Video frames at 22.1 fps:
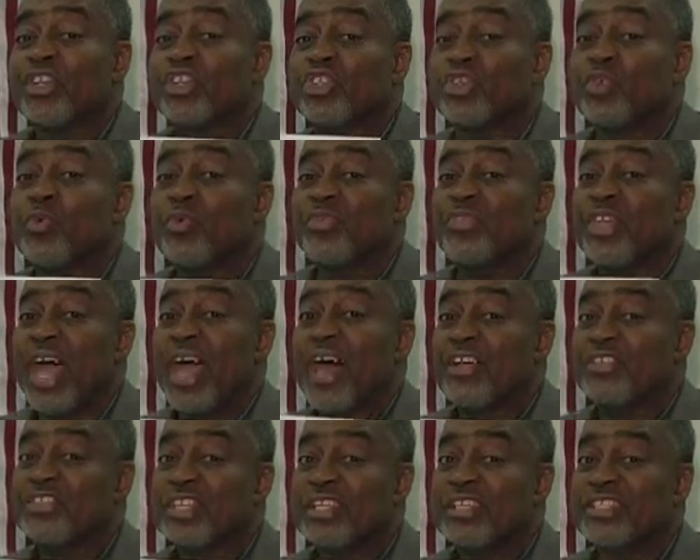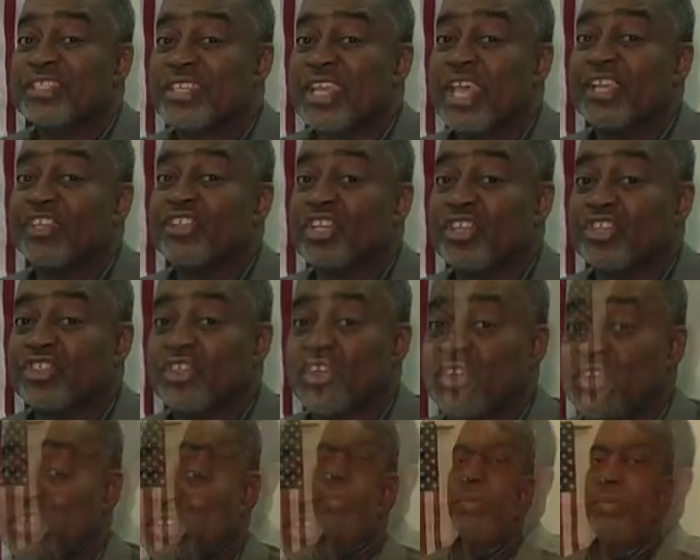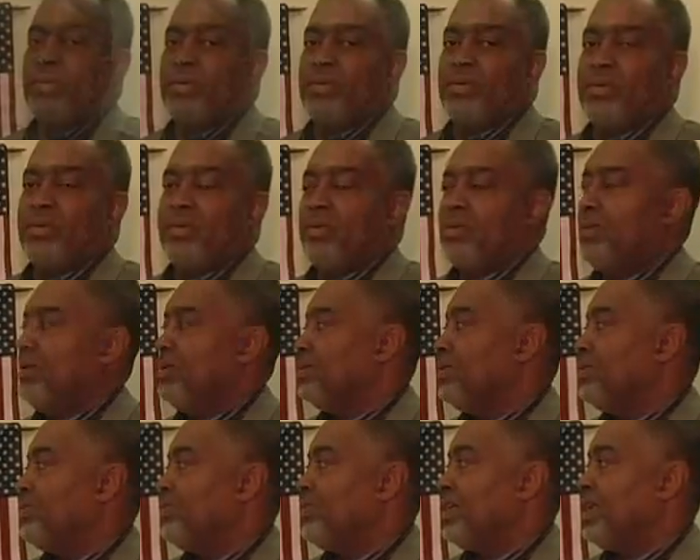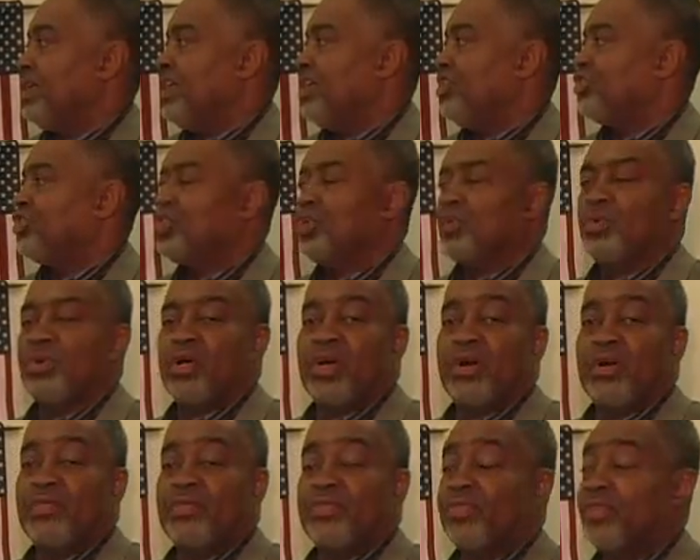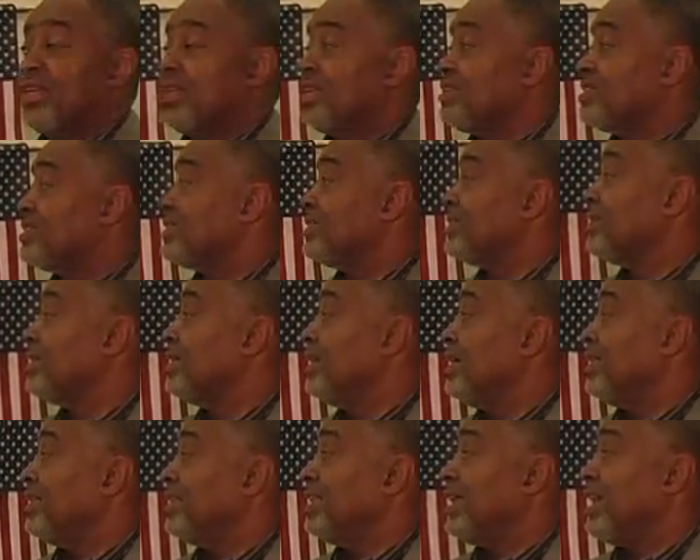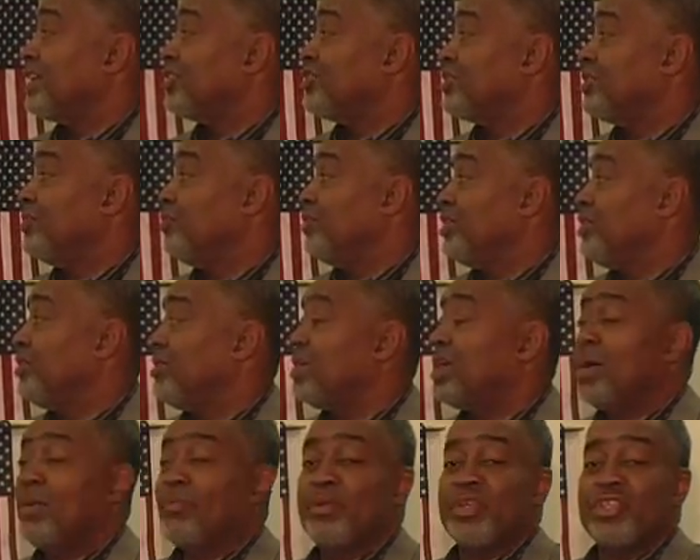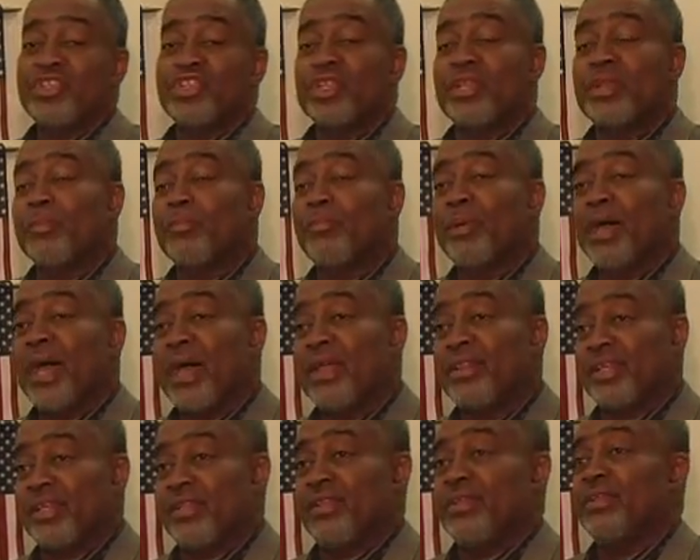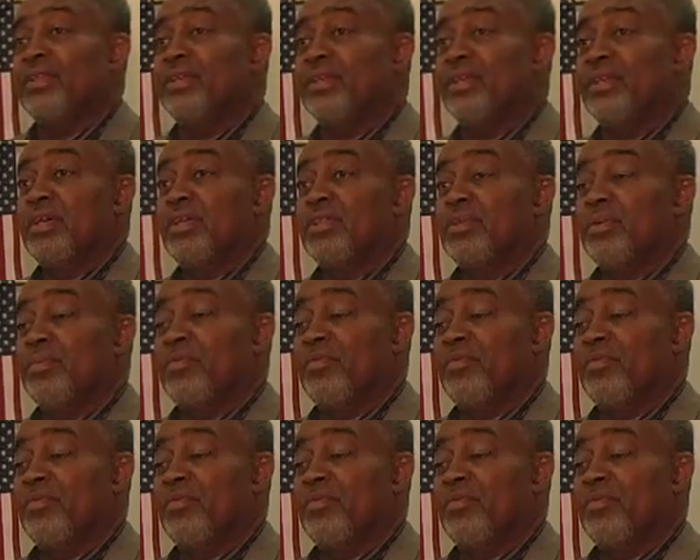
2,000 signatures. The issue of this election, when you come into the ballot, the